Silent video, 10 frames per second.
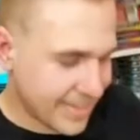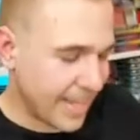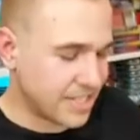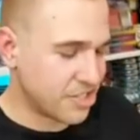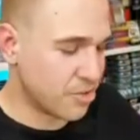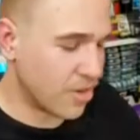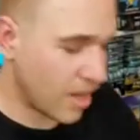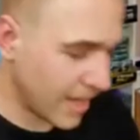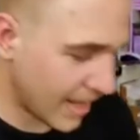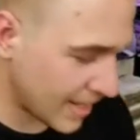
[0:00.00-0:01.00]
like to do
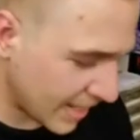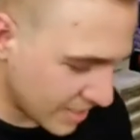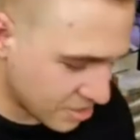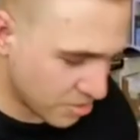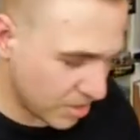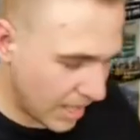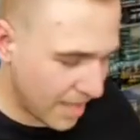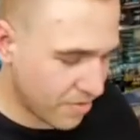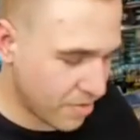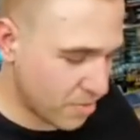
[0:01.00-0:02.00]
a
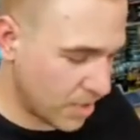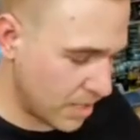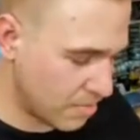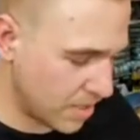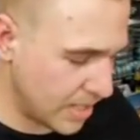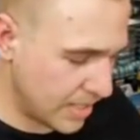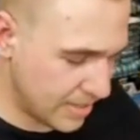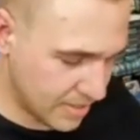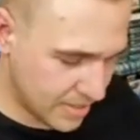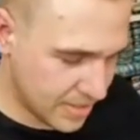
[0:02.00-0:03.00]
live with one, but
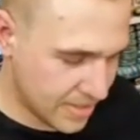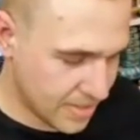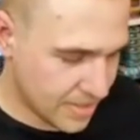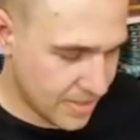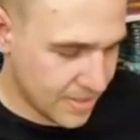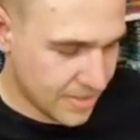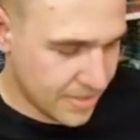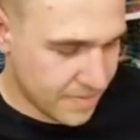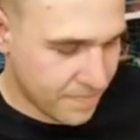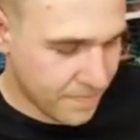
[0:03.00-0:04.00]

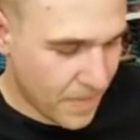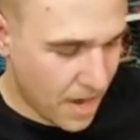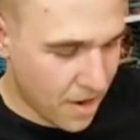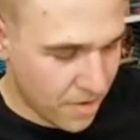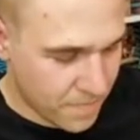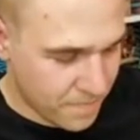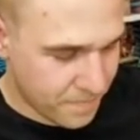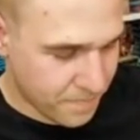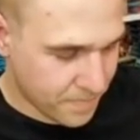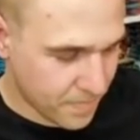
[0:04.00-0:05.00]
wow, I don't know.
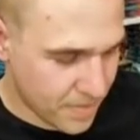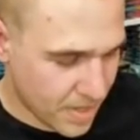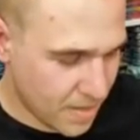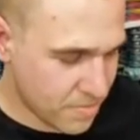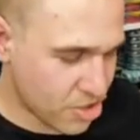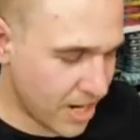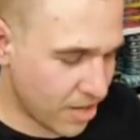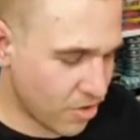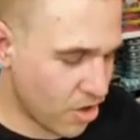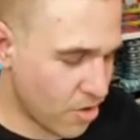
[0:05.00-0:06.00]
I'm trying to
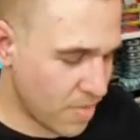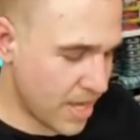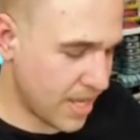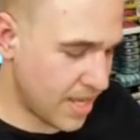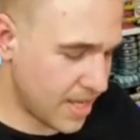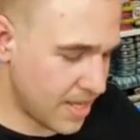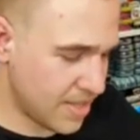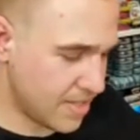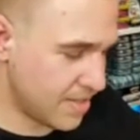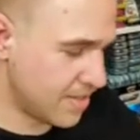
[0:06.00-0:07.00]
grow my
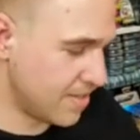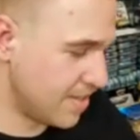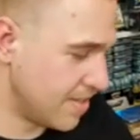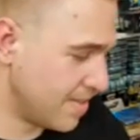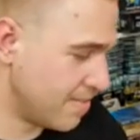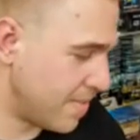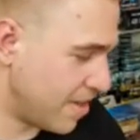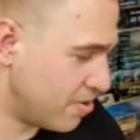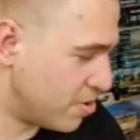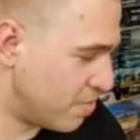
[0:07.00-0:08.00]
my
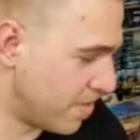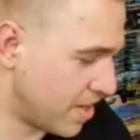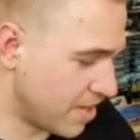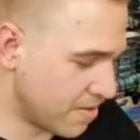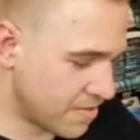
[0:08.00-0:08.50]
YouTube video